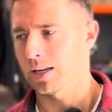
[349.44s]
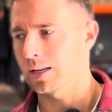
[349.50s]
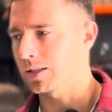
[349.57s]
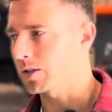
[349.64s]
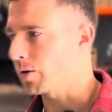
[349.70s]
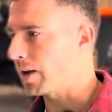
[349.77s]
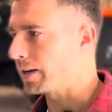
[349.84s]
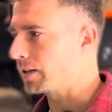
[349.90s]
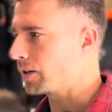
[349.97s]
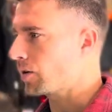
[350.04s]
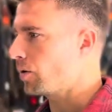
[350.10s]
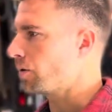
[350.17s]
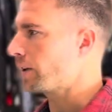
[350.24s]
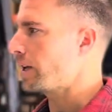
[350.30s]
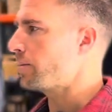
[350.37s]
So Ed and
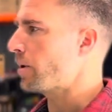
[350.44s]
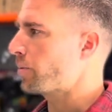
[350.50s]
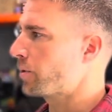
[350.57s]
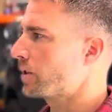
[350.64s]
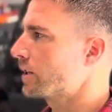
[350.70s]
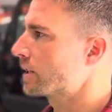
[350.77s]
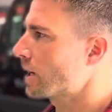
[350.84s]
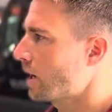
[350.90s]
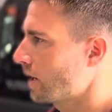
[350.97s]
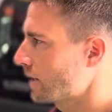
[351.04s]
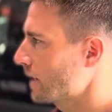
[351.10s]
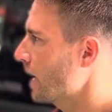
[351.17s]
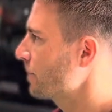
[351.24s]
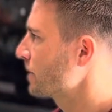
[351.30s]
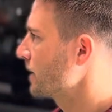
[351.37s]
Nicole came up with this
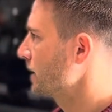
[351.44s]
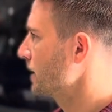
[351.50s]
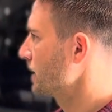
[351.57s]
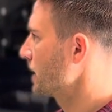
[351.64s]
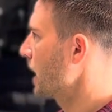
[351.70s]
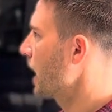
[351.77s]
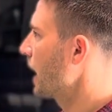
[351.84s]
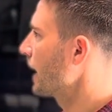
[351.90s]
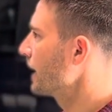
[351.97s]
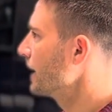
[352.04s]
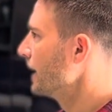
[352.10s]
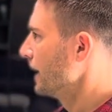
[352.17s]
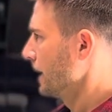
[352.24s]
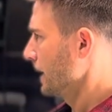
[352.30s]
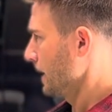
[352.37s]
concept
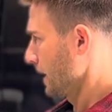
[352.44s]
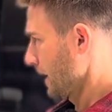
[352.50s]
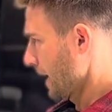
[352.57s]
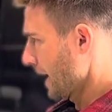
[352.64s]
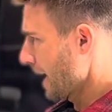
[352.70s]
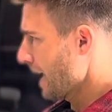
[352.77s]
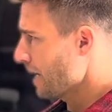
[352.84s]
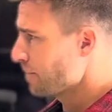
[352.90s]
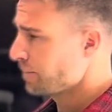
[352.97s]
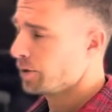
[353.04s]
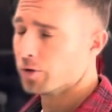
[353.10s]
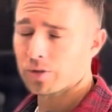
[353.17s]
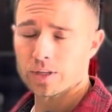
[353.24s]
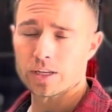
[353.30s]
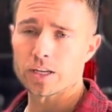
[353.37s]
design and
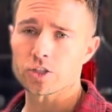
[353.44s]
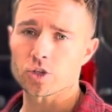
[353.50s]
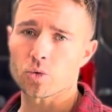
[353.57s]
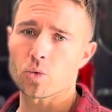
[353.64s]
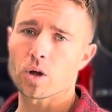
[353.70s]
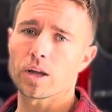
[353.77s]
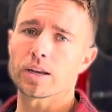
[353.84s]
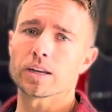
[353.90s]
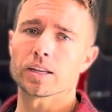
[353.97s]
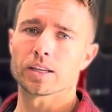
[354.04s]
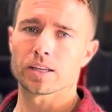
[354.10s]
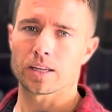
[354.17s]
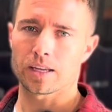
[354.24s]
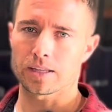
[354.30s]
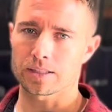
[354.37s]
built the initial
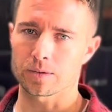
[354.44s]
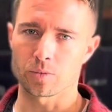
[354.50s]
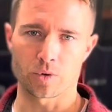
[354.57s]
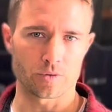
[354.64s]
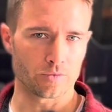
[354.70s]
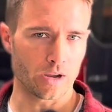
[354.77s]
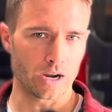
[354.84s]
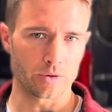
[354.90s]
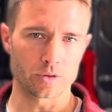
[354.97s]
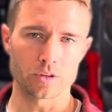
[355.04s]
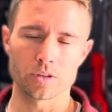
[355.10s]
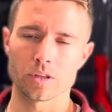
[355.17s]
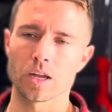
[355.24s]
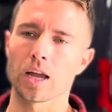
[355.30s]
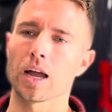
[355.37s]
one. It went
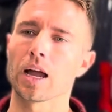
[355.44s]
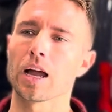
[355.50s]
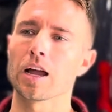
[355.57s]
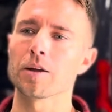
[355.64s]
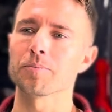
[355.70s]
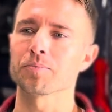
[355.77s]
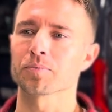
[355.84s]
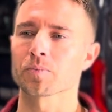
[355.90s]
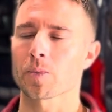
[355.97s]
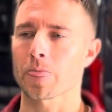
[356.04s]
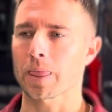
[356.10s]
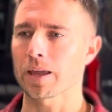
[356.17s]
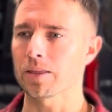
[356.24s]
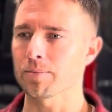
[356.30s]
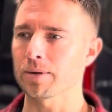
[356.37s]
viral.
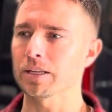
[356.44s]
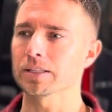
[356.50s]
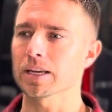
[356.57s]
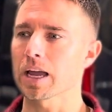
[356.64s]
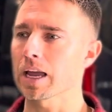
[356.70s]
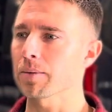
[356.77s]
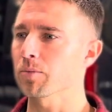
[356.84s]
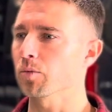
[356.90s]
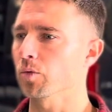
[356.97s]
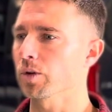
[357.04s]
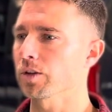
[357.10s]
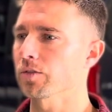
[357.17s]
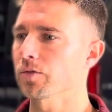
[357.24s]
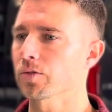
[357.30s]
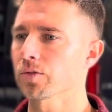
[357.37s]
In the meantime,
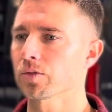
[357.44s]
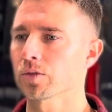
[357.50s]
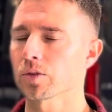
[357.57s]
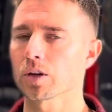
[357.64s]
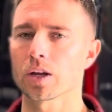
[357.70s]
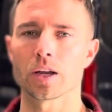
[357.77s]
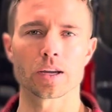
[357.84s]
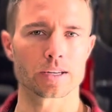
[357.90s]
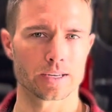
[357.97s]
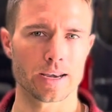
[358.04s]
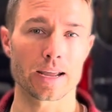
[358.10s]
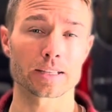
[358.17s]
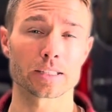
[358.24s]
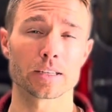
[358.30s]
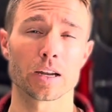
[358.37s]
we've
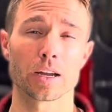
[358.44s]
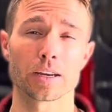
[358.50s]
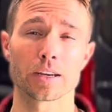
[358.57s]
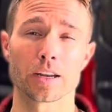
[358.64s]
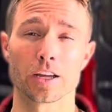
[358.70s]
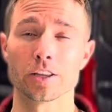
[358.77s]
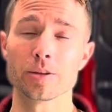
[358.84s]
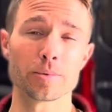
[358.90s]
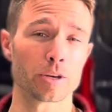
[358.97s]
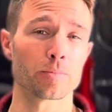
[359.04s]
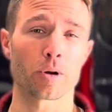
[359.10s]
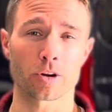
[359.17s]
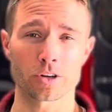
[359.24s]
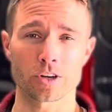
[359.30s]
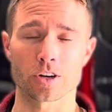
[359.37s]
connected on a limited
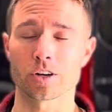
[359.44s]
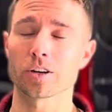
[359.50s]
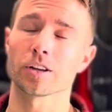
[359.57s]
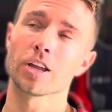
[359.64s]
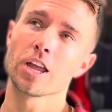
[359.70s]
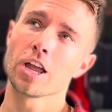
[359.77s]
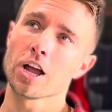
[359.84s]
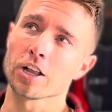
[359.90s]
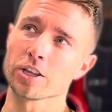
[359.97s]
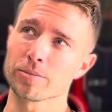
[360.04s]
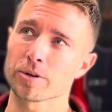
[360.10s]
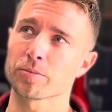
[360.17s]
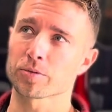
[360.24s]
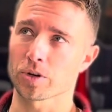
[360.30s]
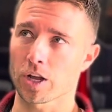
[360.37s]
partner or a
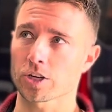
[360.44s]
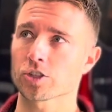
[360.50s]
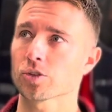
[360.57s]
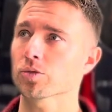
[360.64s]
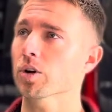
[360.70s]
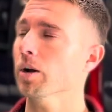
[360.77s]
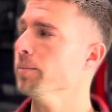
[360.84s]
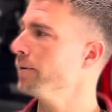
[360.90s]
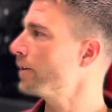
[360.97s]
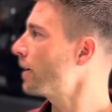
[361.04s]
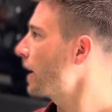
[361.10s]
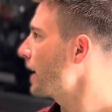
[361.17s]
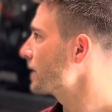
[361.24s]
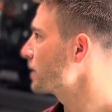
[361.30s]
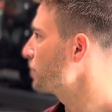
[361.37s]
limited production run
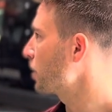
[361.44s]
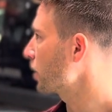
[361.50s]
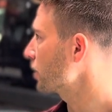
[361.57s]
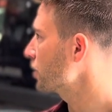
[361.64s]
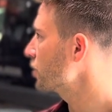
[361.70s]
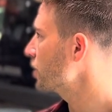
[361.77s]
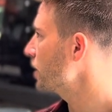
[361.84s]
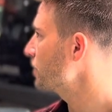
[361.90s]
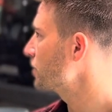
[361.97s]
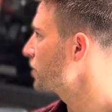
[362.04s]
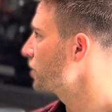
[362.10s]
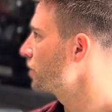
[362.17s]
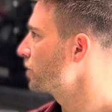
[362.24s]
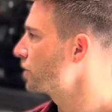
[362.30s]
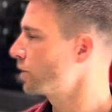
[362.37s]
as a partnership
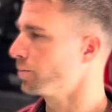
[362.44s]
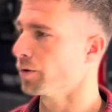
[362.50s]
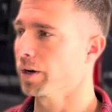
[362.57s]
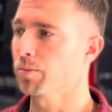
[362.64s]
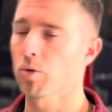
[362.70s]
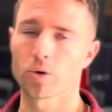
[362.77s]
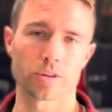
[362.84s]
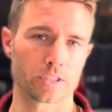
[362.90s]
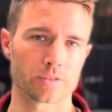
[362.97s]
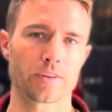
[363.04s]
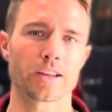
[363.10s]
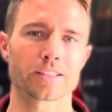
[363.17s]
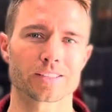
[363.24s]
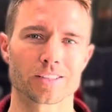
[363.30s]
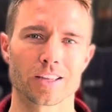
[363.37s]
to bring more of these
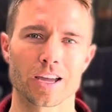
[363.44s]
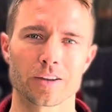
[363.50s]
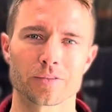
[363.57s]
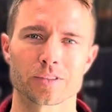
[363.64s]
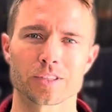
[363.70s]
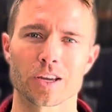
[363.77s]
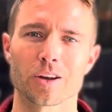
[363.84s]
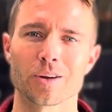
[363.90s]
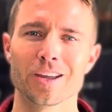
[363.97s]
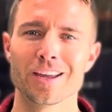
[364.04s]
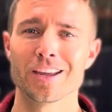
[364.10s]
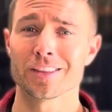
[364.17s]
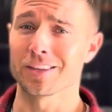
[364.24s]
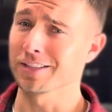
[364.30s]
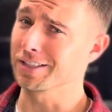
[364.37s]
vans to life. So
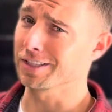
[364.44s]
this